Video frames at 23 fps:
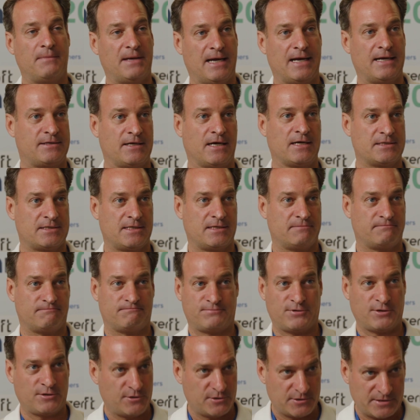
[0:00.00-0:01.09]
It doesn't
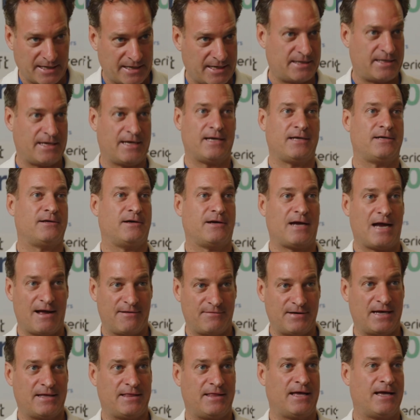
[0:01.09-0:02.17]
produce anything or have
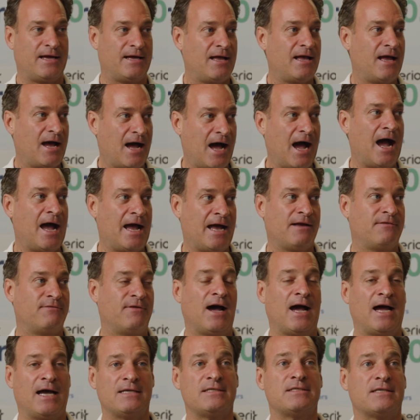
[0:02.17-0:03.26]
anything. I
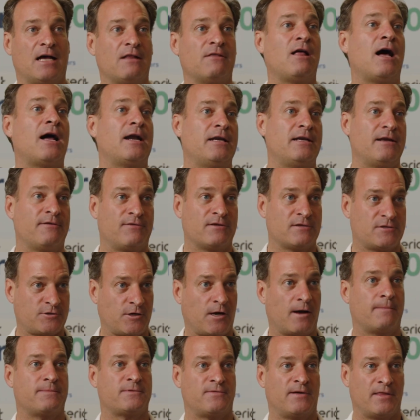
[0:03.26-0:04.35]
advise a lot of different
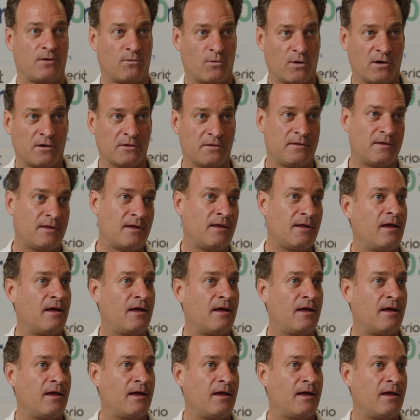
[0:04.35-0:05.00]
startups around the world.